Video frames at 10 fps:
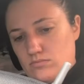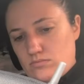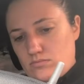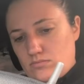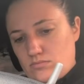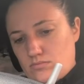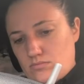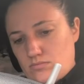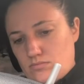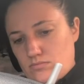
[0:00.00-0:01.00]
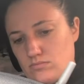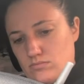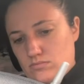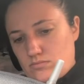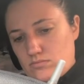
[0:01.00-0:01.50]

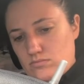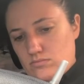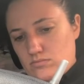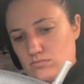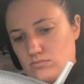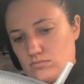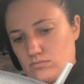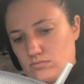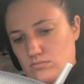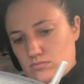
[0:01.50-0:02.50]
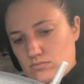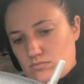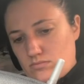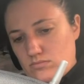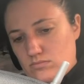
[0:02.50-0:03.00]

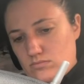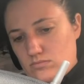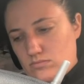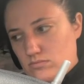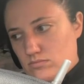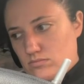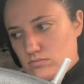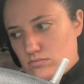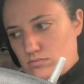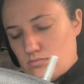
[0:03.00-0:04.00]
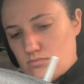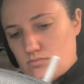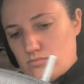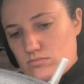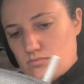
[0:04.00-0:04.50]

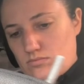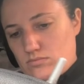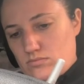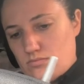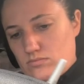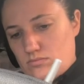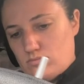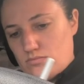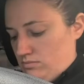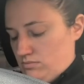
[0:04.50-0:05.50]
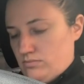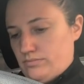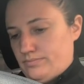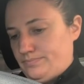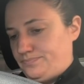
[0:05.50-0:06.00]

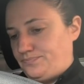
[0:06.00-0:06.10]
(silence)